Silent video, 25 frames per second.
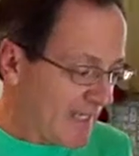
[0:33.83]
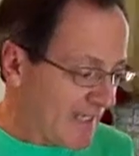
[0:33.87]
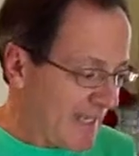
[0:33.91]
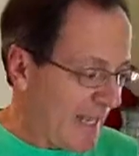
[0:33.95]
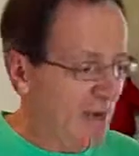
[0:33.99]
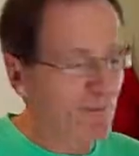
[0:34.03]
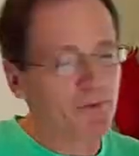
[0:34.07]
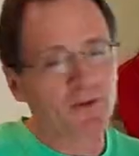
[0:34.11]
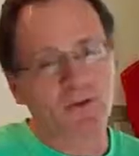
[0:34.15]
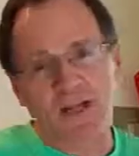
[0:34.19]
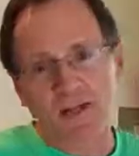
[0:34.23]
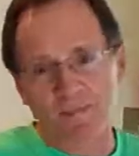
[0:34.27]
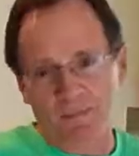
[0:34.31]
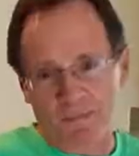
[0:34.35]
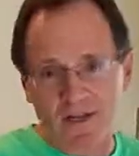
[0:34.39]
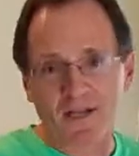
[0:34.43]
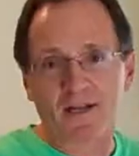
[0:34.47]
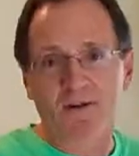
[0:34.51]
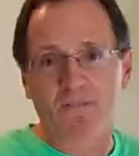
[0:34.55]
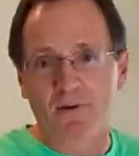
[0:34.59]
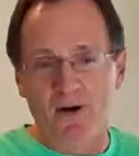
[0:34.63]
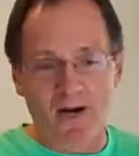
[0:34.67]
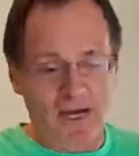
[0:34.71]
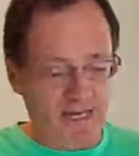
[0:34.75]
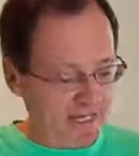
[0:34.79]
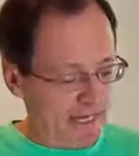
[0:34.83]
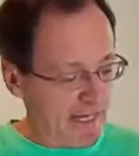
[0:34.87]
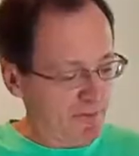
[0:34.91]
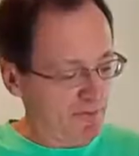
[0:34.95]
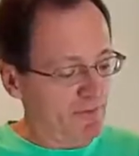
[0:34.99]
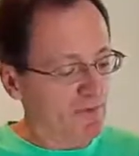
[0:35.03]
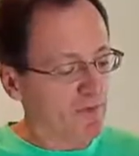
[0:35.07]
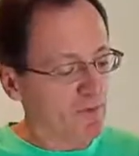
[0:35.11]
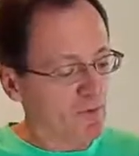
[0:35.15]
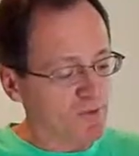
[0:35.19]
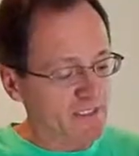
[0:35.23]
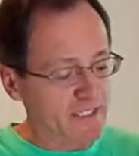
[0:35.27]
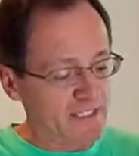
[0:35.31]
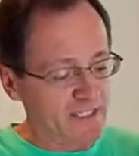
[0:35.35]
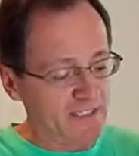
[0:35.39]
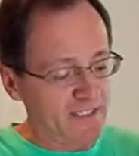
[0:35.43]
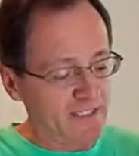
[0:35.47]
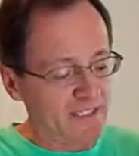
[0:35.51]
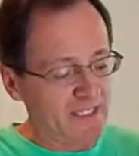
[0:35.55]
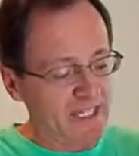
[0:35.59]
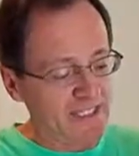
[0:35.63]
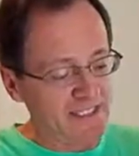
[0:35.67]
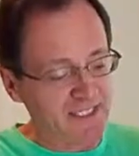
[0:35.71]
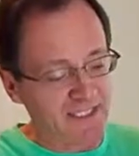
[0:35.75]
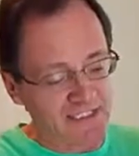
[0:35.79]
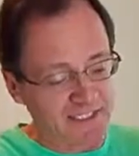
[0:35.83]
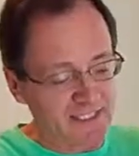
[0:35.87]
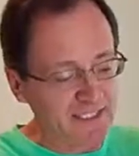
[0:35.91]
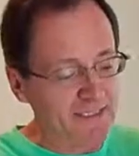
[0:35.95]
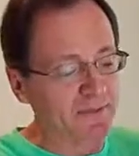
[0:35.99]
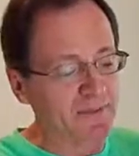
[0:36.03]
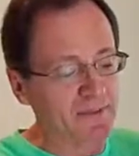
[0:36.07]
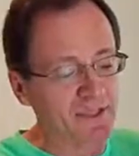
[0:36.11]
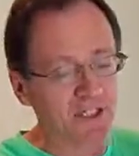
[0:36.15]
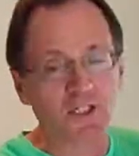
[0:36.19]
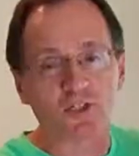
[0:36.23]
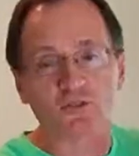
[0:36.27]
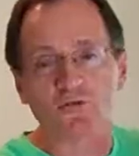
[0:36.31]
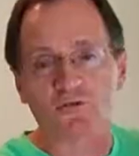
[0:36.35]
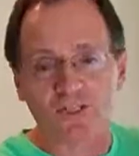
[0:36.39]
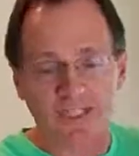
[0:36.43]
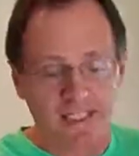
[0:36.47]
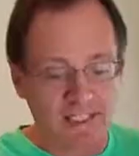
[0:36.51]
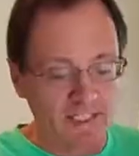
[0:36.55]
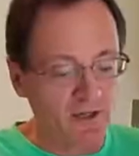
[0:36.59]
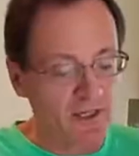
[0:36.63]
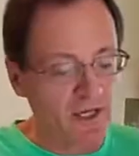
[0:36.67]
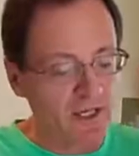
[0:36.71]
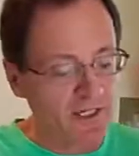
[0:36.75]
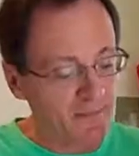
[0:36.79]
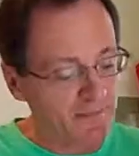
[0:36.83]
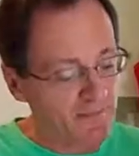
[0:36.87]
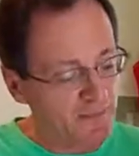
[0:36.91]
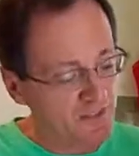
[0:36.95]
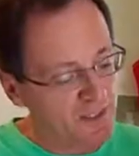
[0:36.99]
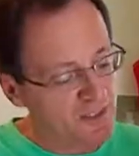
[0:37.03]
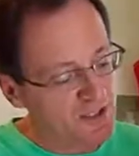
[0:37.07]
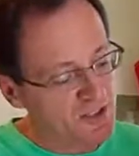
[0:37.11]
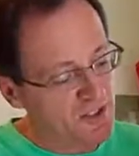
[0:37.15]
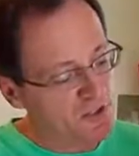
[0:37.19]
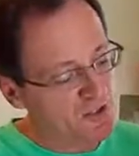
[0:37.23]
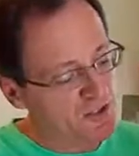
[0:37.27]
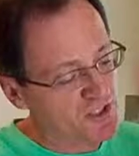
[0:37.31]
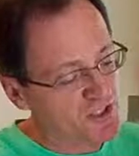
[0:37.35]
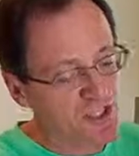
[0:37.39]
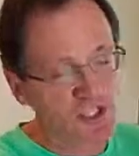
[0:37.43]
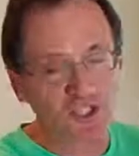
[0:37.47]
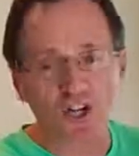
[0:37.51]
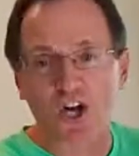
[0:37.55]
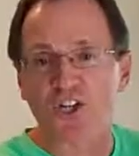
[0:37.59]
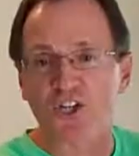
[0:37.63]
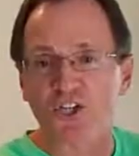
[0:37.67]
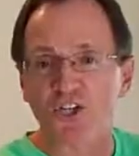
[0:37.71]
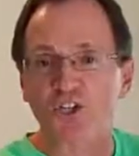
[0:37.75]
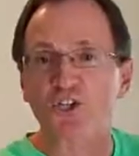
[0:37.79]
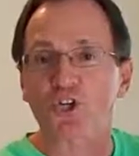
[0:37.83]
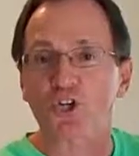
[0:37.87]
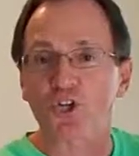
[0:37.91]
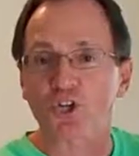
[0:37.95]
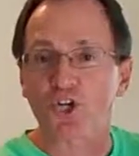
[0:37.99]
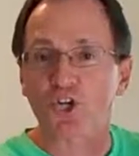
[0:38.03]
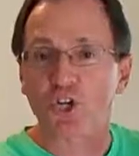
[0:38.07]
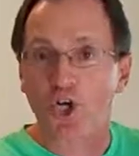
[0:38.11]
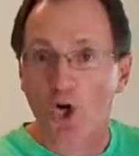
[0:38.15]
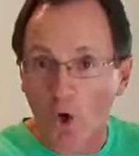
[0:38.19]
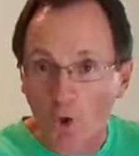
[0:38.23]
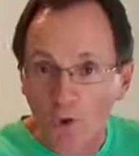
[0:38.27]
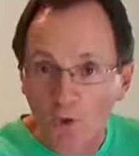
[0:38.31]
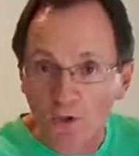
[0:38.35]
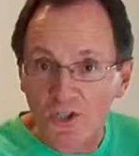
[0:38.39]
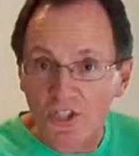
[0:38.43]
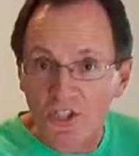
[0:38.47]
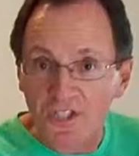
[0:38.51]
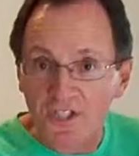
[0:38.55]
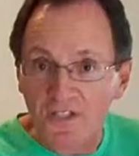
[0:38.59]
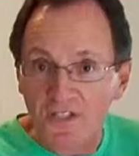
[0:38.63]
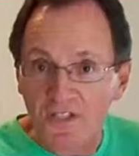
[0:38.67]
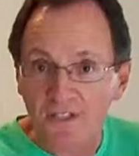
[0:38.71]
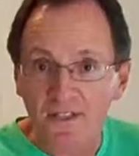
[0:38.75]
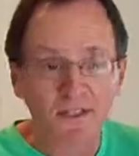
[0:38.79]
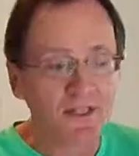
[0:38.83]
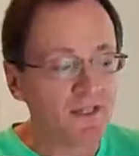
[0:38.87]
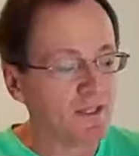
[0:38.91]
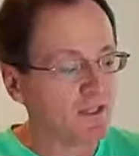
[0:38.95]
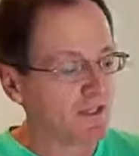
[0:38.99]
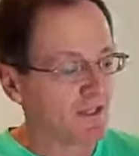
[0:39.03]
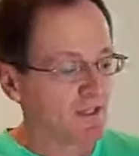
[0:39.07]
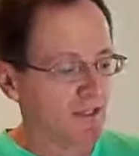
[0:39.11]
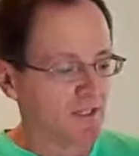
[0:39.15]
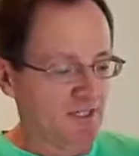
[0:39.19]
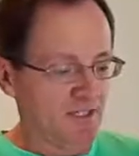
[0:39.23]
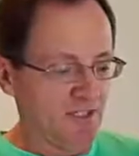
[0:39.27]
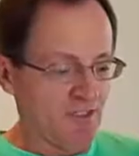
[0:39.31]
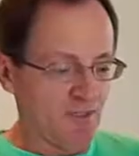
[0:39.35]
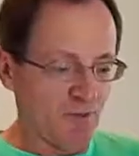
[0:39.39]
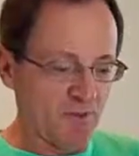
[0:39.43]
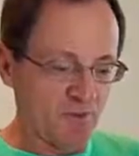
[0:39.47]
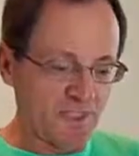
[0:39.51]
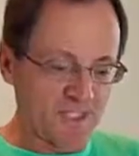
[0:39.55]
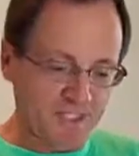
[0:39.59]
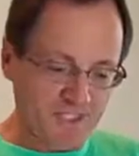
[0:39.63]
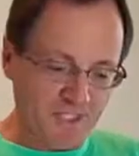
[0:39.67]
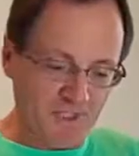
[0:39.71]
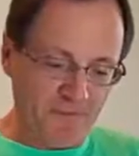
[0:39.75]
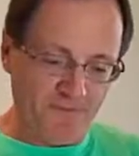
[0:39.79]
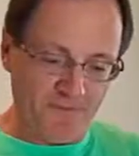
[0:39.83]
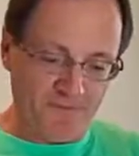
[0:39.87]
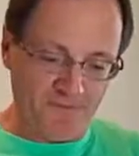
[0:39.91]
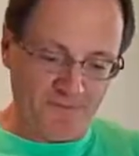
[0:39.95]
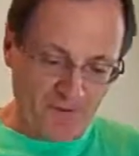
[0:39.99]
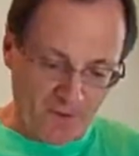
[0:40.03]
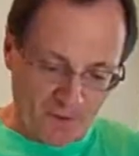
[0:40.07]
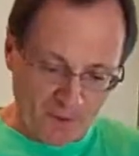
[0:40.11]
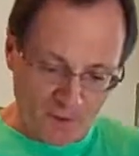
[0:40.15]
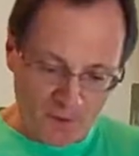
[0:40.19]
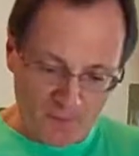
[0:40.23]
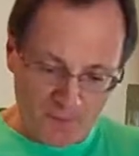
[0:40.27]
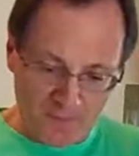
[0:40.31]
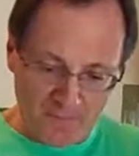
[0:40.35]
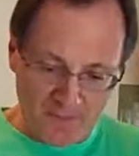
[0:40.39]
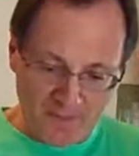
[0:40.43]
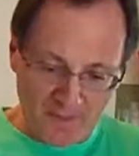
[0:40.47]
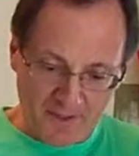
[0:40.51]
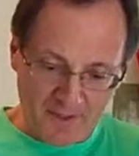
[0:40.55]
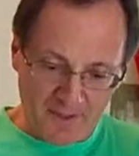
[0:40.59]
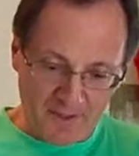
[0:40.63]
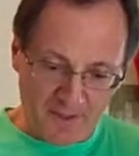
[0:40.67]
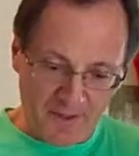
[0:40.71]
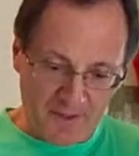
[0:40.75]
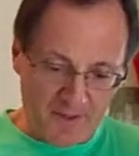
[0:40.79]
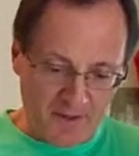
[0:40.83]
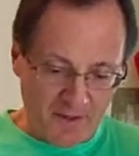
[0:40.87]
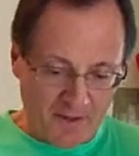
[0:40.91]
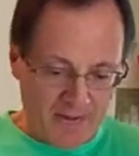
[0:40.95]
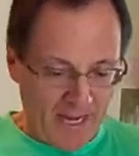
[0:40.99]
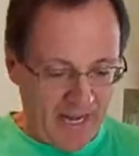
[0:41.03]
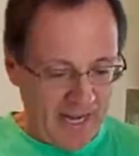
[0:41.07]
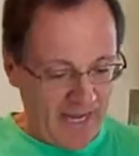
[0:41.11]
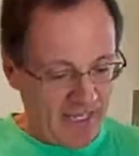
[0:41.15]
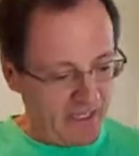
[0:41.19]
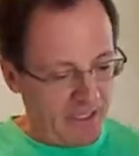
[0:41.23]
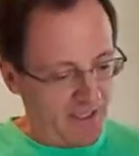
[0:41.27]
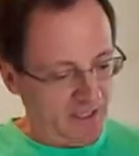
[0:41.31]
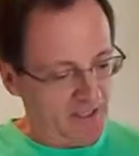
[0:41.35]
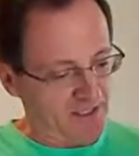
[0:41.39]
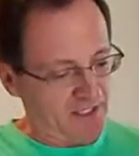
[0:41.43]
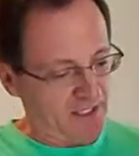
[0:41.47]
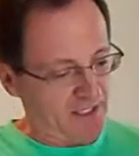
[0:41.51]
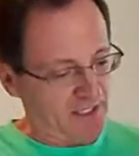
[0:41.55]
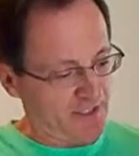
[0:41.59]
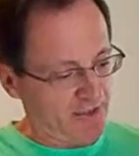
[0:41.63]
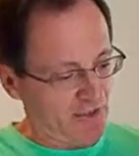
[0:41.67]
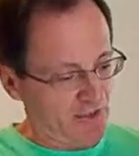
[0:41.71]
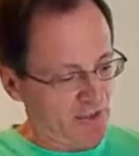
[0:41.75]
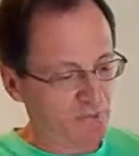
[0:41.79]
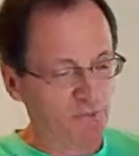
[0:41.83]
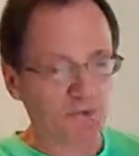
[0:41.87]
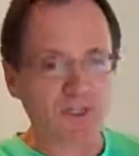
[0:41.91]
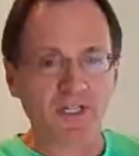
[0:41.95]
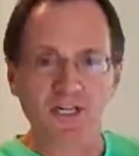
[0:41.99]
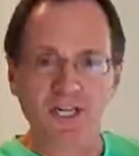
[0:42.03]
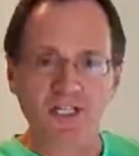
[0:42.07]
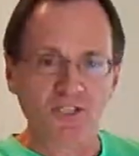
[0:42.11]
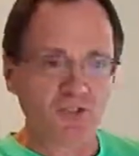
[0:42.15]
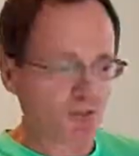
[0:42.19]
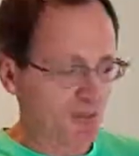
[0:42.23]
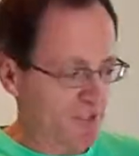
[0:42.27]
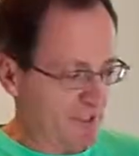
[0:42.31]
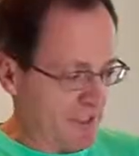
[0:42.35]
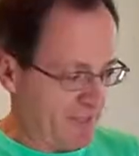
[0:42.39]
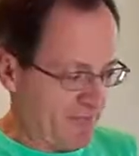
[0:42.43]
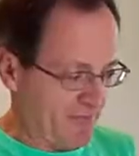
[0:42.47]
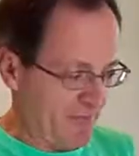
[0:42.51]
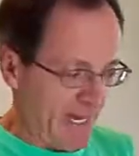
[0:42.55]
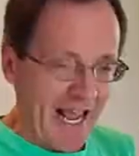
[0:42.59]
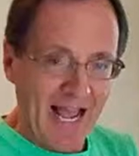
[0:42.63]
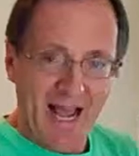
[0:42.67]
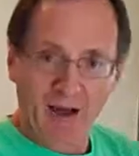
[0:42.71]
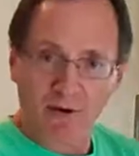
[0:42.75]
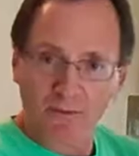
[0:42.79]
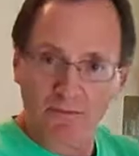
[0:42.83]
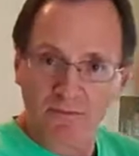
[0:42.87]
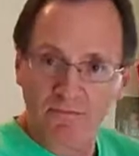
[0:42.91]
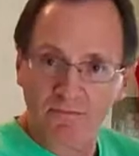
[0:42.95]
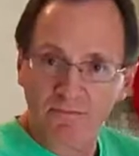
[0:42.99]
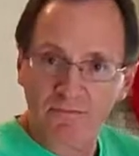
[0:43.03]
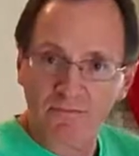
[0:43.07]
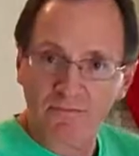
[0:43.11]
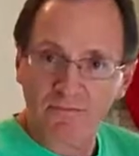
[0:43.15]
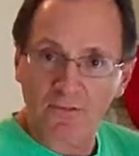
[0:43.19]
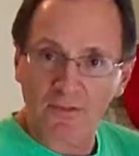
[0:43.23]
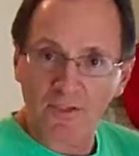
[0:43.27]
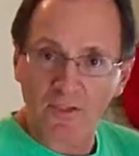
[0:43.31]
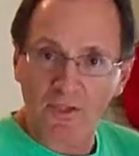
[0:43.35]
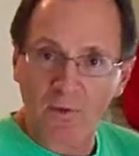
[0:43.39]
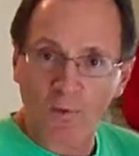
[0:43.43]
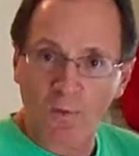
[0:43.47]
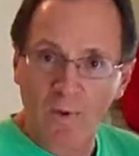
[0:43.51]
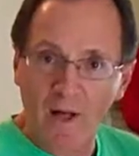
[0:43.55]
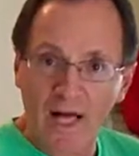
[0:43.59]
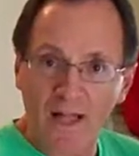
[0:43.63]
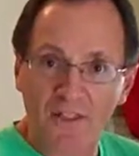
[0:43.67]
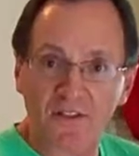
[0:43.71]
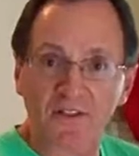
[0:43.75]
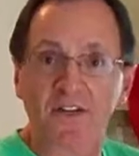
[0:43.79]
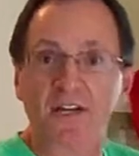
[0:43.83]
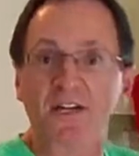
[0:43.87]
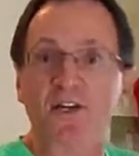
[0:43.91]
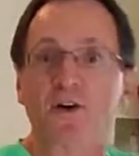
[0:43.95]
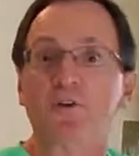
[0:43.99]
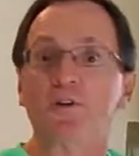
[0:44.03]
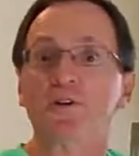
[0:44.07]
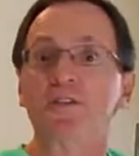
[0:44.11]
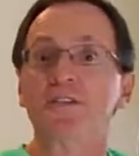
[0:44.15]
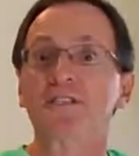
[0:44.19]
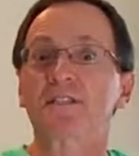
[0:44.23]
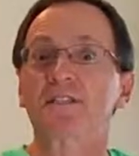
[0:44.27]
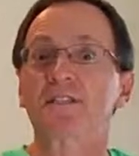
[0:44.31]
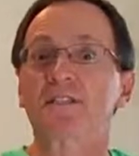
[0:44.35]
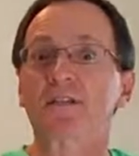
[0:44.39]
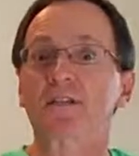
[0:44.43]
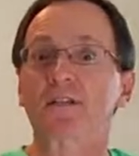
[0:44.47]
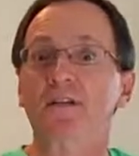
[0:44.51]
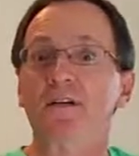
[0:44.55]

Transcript: Now, when you pick a pineapple, of course, it still has a little bit of green on it, but it's starting to turn golden. So it's still firm, and it looks pretty nice. You can leave it out for a little while, and I noticed